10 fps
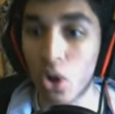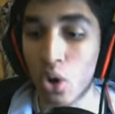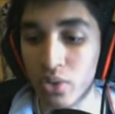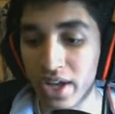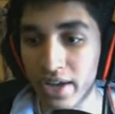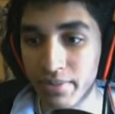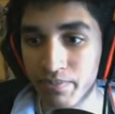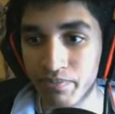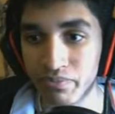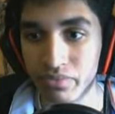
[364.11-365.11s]
Okay.
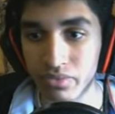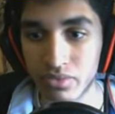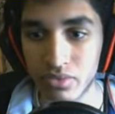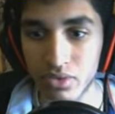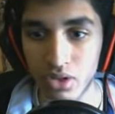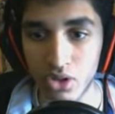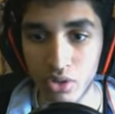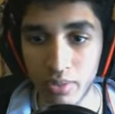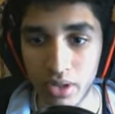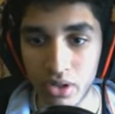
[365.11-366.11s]
Yeah.
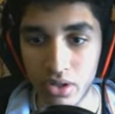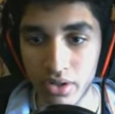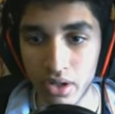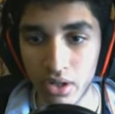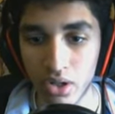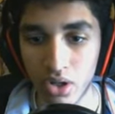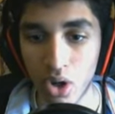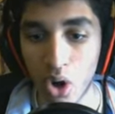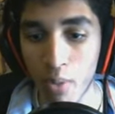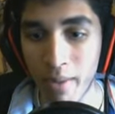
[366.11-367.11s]
you better go, though.
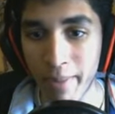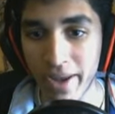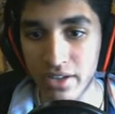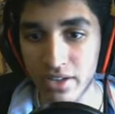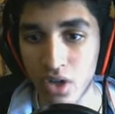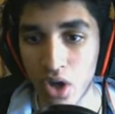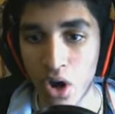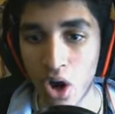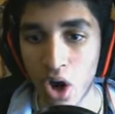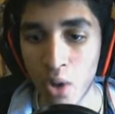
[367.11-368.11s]
Oh, my mans.
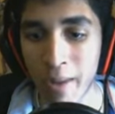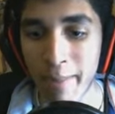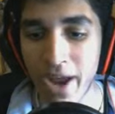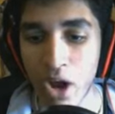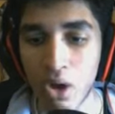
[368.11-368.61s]
Oh, my man...